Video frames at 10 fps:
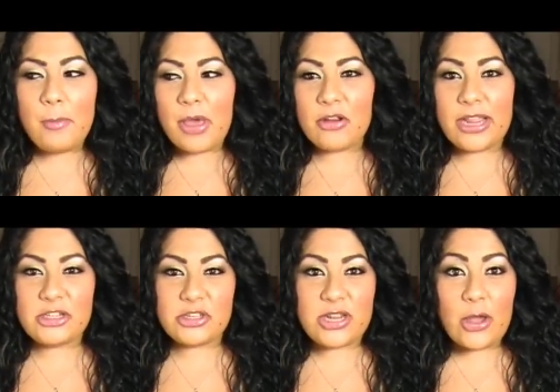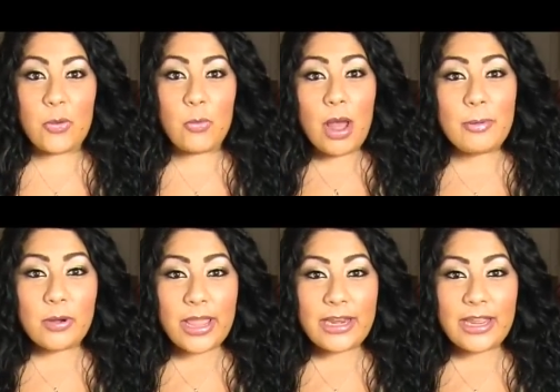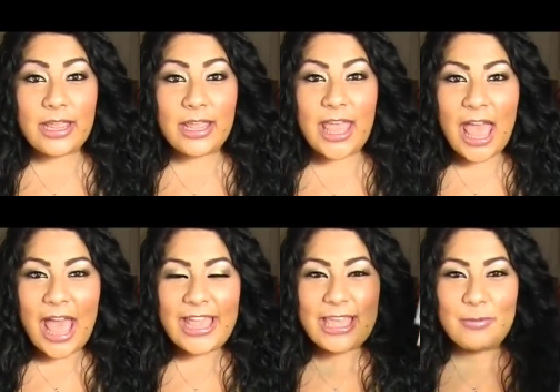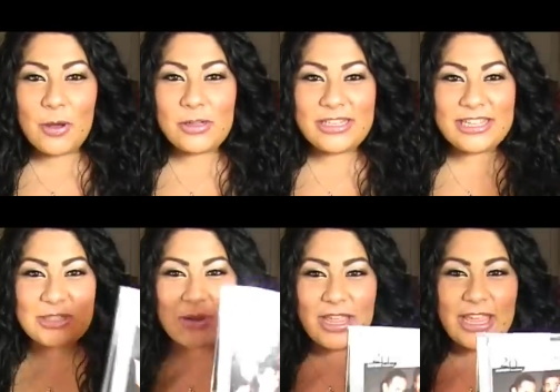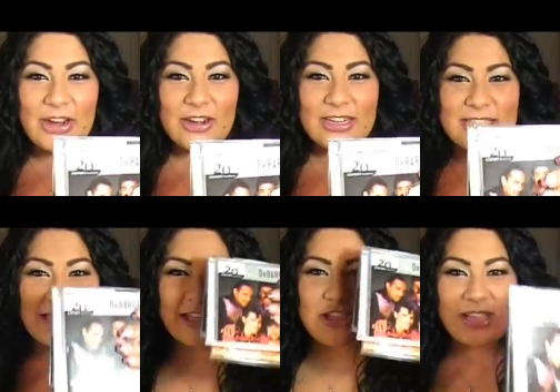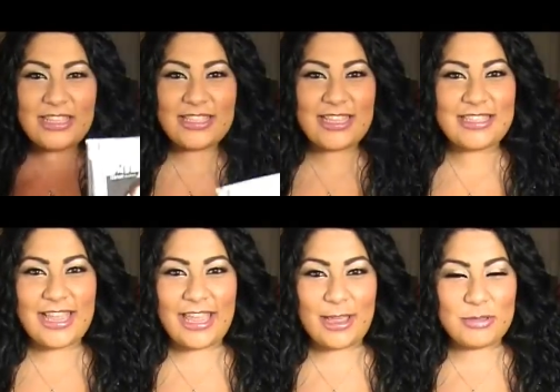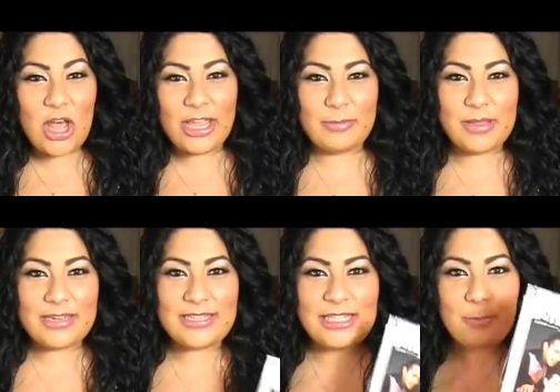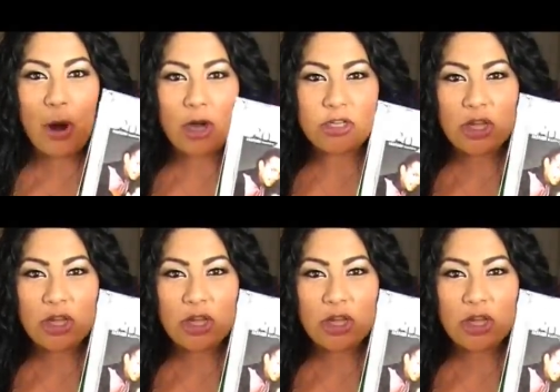mother nature's not cooperating. I keep holding this right here and it's like, it's, it's like I'm talking but it's like DeBarge,